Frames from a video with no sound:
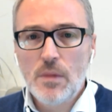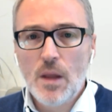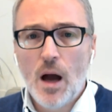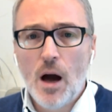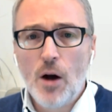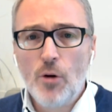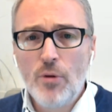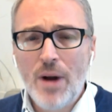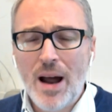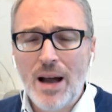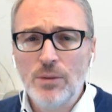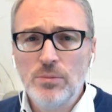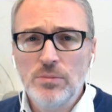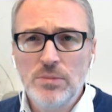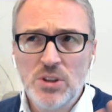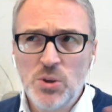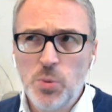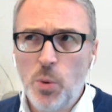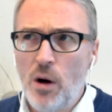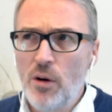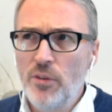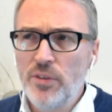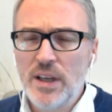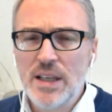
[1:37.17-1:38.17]
Around
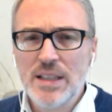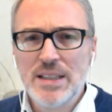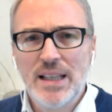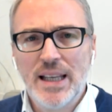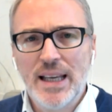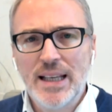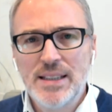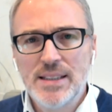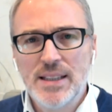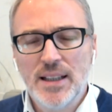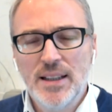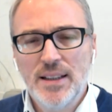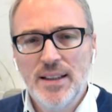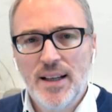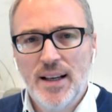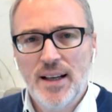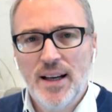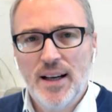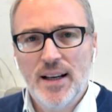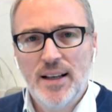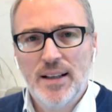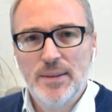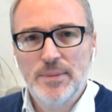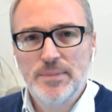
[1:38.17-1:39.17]
12 years later,
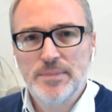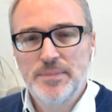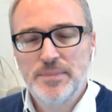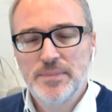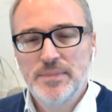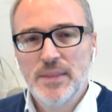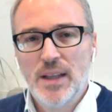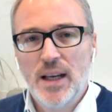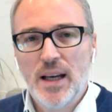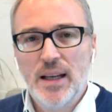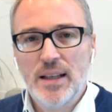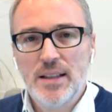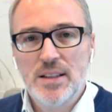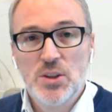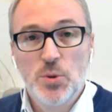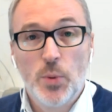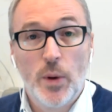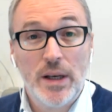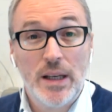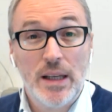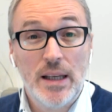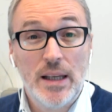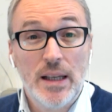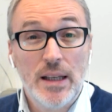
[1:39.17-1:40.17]
in
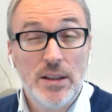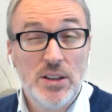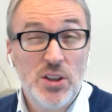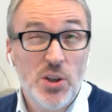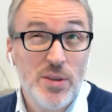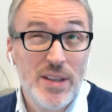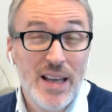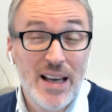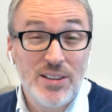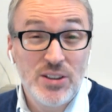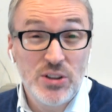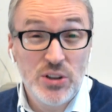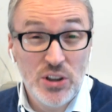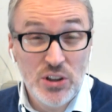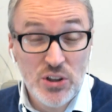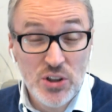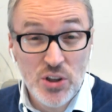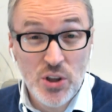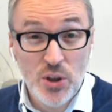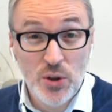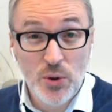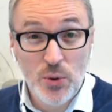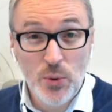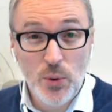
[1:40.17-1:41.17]

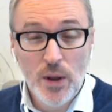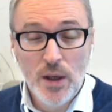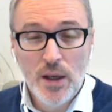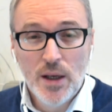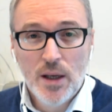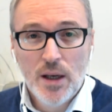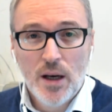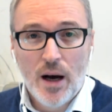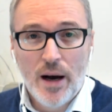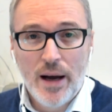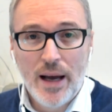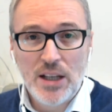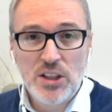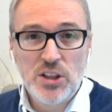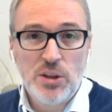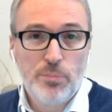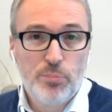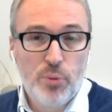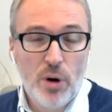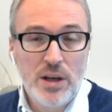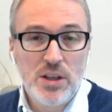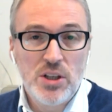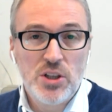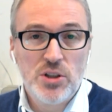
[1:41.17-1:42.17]
2002, I actually
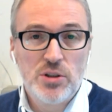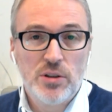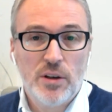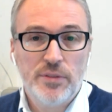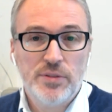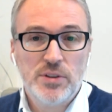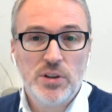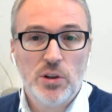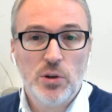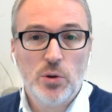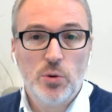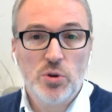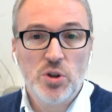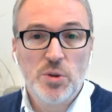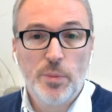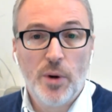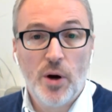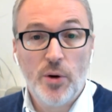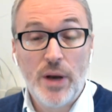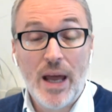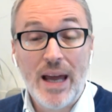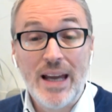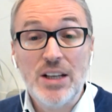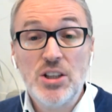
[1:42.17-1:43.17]
branched off to launch my own
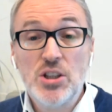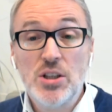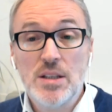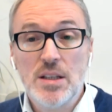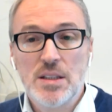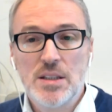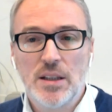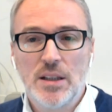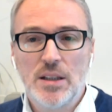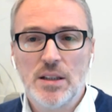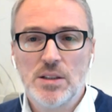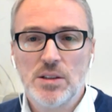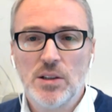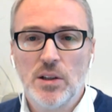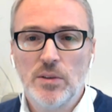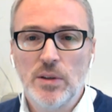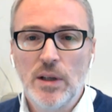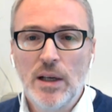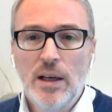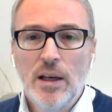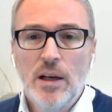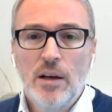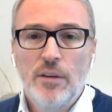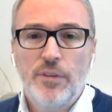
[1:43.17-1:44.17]
agency. So
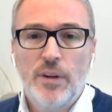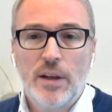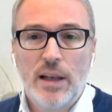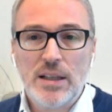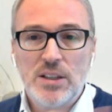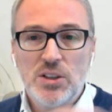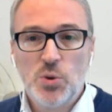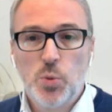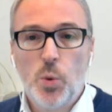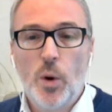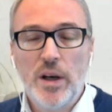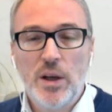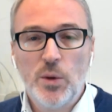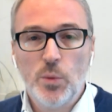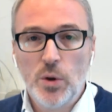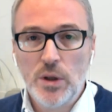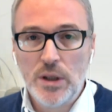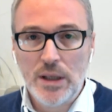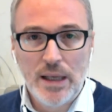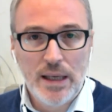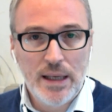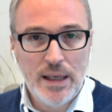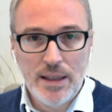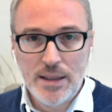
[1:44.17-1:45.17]
for the last 21
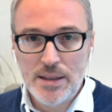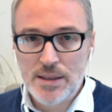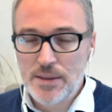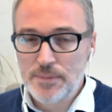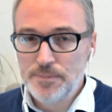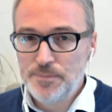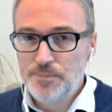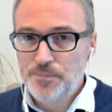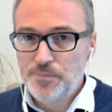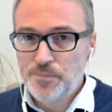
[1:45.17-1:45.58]
years,